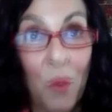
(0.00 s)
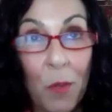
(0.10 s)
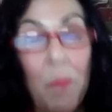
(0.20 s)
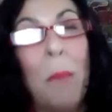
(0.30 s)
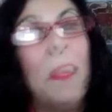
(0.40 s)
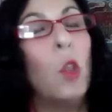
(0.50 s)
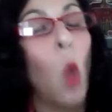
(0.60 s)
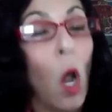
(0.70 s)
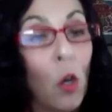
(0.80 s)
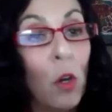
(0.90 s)
maybe
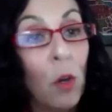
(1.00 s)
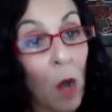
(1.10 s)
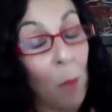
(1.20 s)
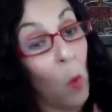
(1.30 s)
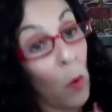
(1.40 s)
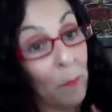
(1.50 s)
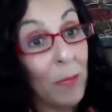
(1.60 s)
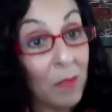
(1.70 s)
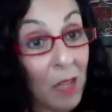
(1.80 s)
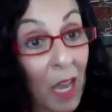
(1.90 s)
longer
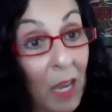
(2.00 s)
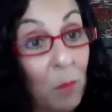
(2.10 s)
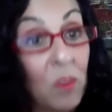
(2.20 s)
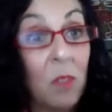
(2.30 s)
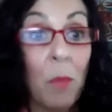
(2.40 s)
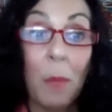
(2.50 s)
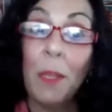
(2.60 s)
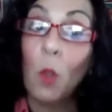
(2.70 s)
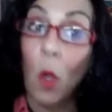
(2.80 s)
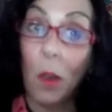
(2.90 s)
appointment times,
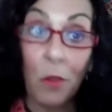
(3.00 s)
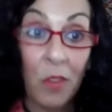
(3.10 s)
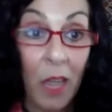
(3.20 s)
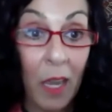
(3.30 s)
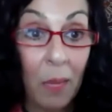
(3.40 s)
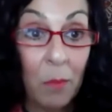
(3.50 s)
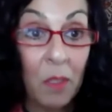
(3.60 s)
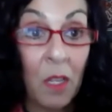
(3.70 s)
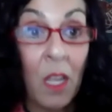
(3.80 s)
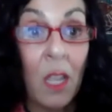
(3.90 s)
maybe longer
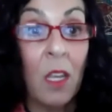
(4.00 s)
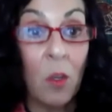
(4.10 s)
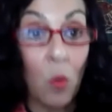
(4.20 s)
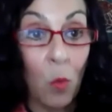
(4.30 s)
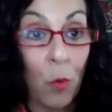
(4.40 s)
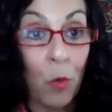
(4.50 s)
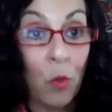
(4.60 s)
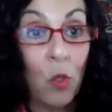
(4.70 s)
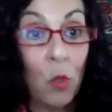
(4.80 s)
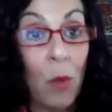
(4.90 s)
times in order
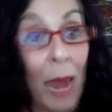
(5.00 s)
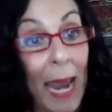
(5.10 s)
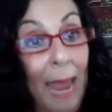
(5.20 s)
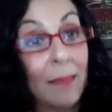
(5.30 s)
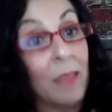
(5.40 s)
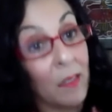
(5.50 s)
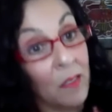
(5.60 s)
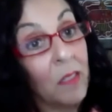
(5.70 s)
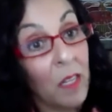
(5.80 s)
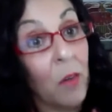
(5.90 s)
to add
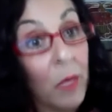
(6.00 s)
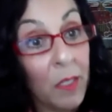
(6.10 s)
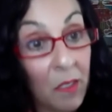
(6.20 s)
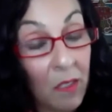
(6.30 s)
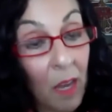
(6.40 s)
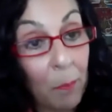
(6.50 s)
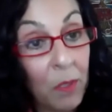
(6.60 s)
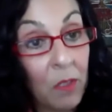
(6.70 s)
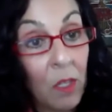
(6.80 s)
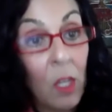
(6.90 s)
necessary
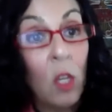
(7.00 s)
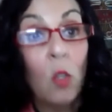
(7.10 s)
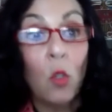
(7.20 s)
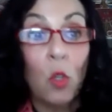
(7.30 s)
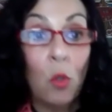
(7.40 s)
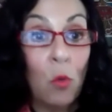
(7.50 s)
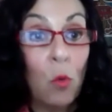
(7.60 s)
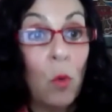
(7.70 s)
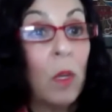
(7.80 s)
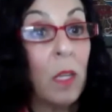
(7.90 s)
steps
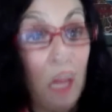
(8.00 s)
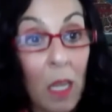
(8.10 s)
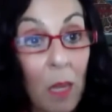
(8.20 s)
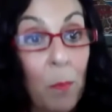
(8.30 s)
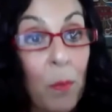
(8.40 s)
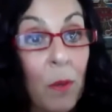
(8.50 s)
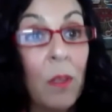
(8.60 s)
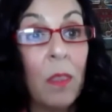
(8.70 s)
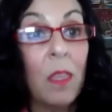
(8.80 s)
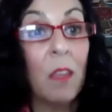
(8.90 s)
to keep
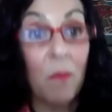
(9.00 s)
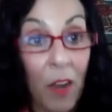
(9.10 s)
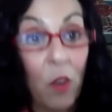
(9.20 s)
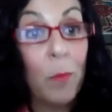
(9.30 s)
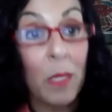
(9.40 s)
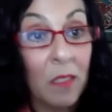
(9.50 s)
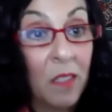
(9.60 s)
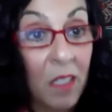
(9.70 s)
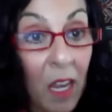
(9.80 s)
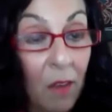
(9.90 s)
the environment
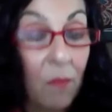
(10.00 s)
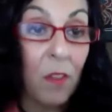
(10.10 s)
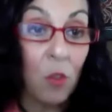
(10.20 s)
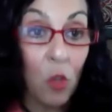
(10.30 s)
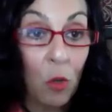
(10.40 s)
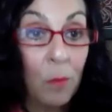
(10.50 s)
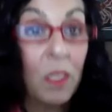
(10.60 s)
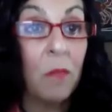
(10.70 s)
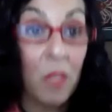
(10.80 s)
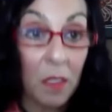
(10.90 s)
safe in
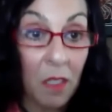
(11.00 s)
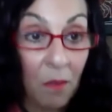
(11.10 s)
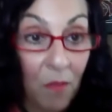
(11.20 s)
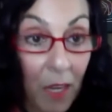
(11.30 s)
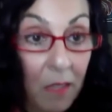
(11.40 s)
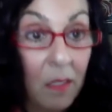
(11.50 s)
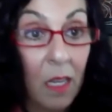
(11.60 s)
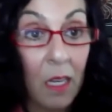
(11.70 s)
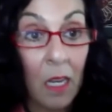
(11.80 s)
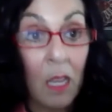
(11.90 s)
terms of
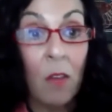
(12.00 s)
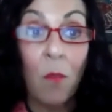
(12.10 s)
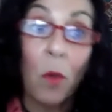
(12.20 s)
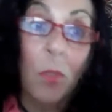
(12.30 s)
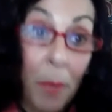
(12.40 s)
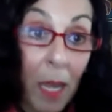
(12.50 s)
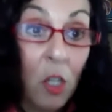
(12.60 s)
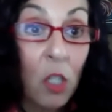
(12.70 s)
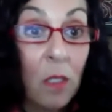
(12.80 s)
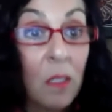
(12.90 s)
disinfecting for the
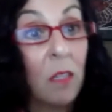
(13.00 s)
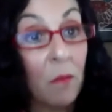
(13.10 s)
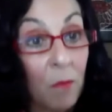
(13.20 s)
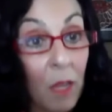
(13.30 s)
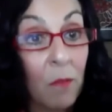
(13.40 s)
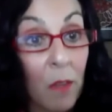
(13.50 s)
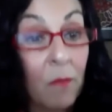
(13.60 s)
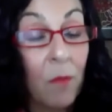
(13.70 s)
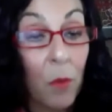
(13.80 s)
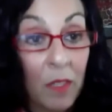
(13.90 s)
patients
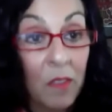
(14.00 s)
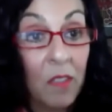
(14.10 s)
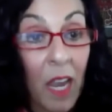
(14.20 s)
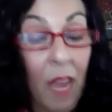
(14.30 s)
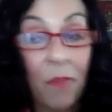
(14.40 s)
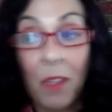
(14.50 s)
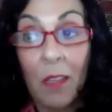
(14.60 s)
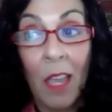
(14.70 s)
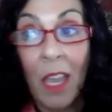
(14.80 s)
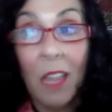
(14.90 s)
and for the staff.
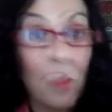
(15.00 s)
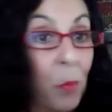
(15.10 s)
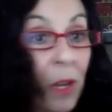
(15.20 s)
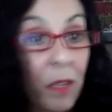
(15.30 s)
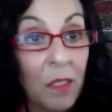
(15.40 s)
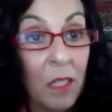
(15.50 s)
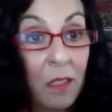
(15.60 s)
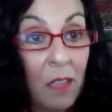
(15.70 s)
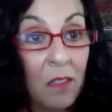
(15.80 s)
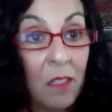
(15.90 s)
And as a practicing
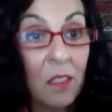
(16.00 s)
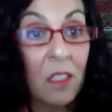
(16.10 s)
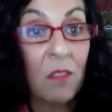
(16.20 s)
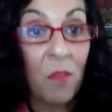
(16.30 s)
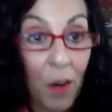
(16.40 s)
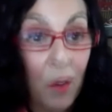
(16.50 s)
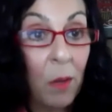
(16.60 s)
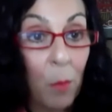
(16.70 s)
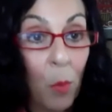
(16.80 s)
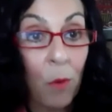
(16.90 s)
dentist, it's very
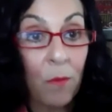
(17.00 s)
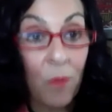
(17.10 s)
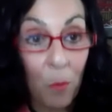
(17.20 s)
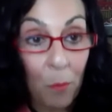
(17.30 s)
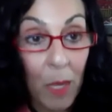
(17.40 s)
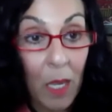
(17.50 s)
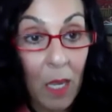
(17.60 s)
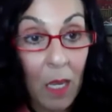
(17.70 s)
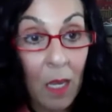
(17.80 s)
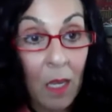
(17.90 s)
important for
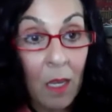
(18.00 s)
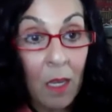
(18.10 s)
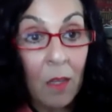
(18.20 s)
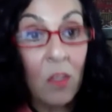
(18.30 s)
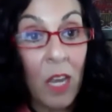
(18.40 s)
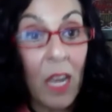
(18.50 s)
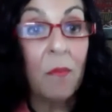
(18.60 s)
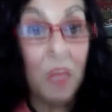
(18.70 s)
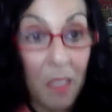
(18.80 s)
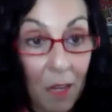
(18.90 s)
me to
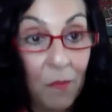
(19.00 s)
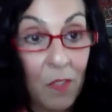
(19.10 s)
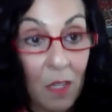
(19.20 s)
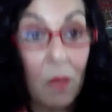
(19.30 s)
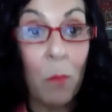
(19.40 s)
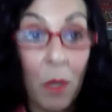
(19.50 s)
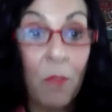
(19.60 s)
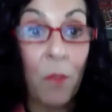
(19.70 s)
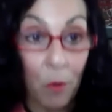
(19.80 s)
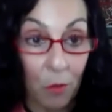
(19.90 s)
have safety be
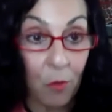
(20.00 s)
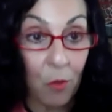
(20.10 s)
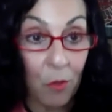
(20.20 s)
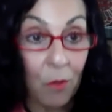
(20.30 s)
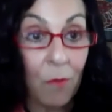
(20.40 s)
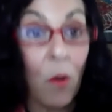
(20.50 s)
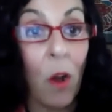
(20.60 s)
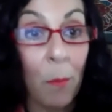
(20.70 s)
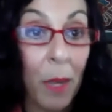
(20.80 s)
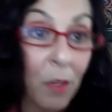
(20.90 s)
first for
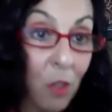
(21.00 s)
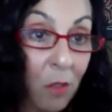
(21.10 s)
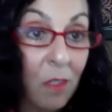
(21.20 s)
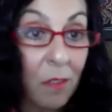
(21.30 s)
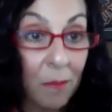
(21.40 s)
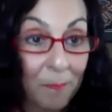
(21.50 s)
our patients.